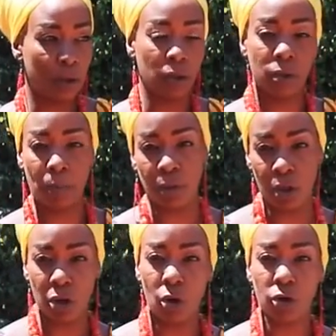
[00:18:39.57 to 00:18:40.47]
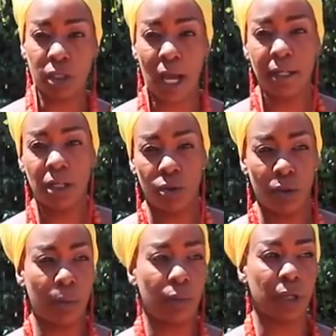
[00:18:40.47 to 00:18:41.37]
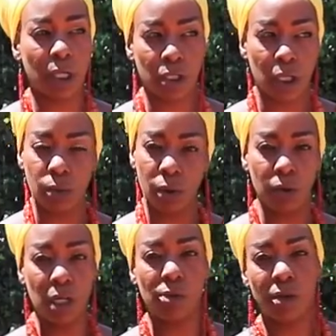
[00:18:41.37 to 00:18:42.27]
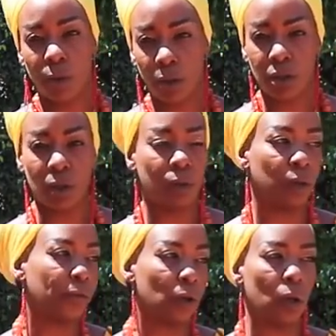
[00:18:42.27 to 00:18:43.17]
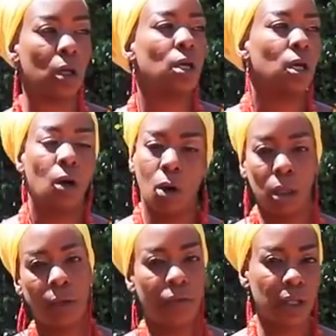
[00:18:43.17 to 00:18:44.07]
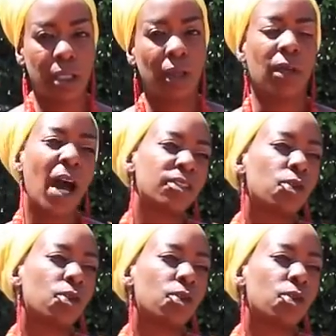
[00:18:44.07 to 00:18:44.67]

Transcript: sided with the British and were really responsible for all of this and that.